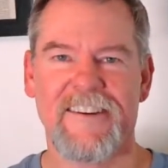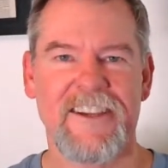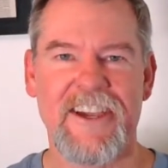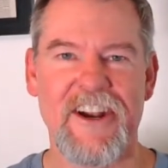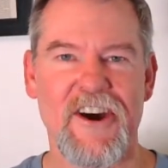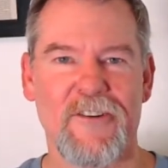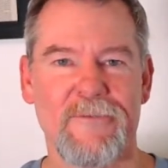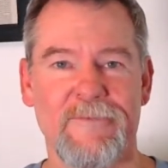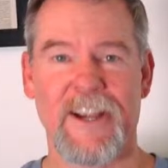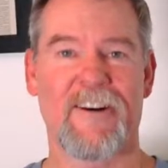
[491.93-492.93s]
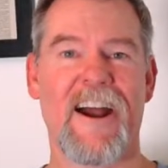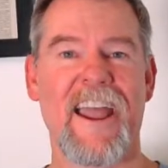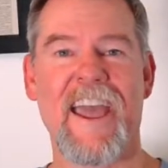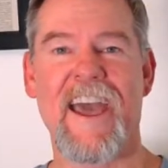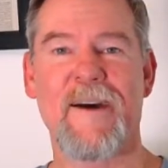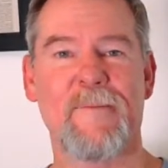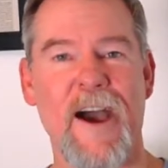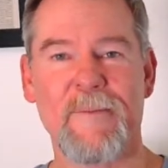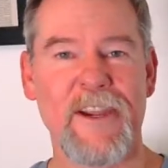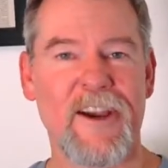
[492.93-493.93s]
here I am.
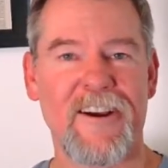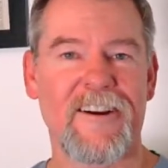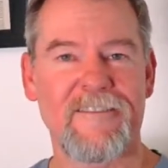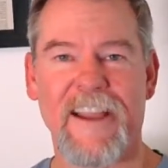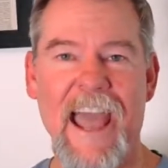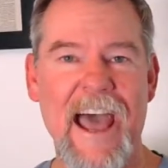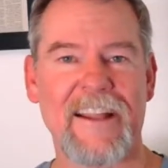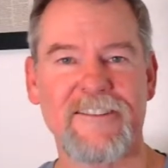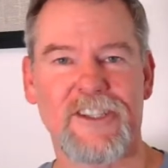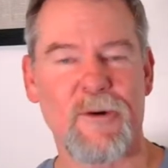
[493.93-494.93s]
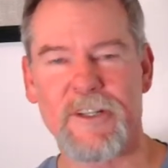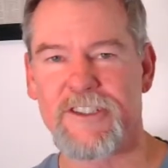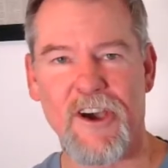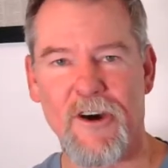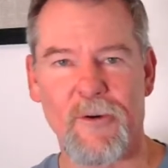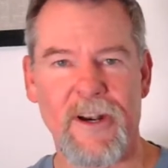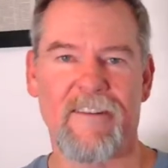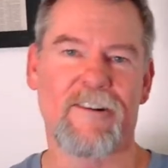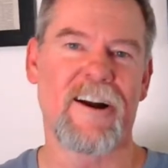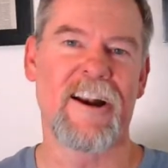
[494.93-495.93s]
I'm here at so-and-so,
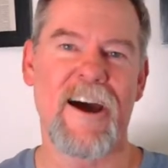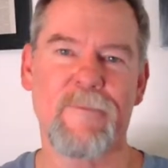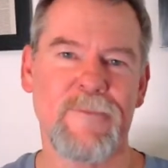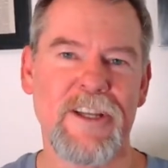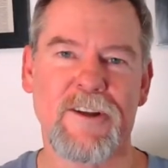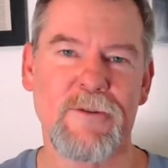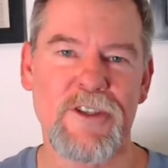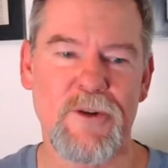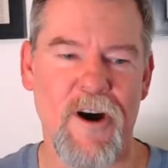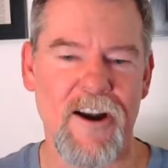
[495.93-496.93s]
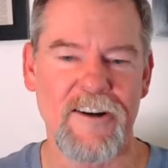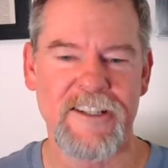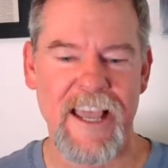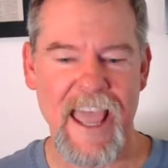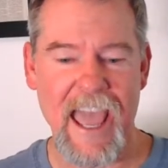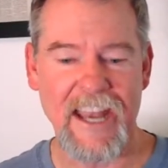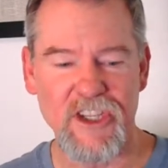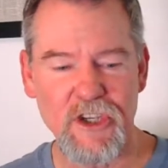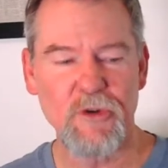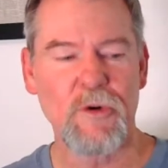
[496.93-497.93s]
whatever, and I'm dealing with squatters, and
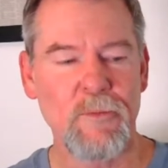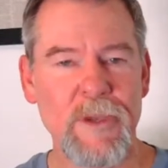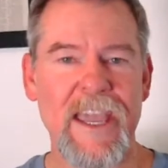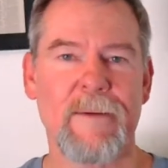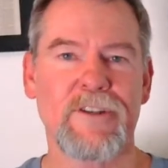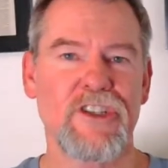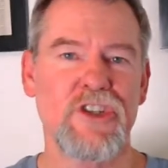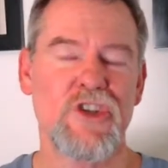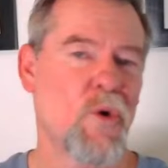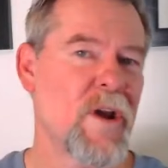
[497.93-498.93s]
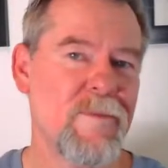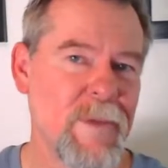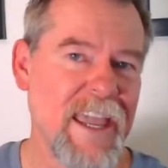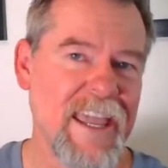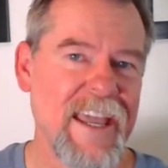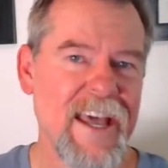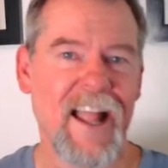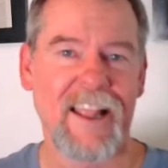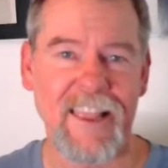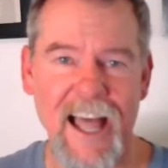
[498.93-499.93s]
you will be able to join me
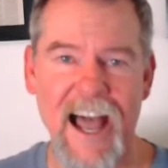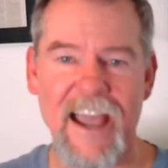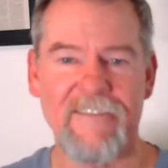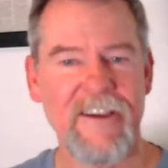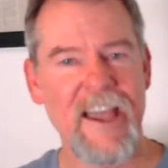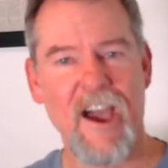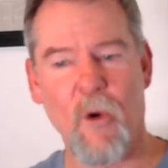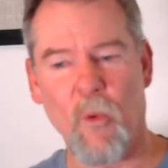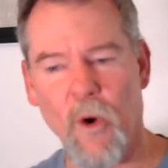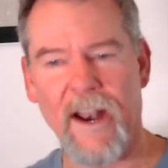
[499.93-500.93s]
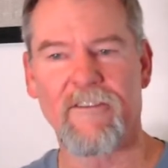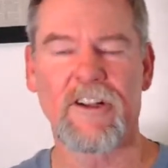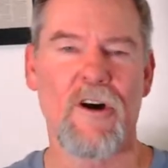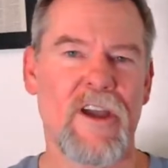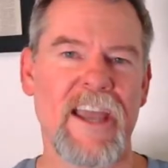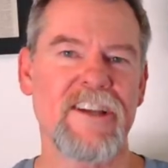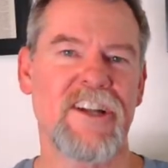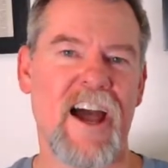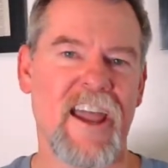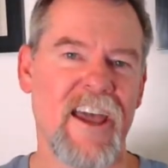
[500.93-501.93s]
live, whatever location
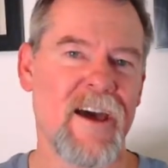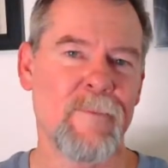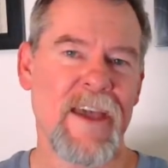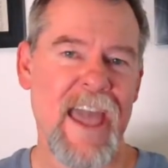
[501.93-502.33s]
I am,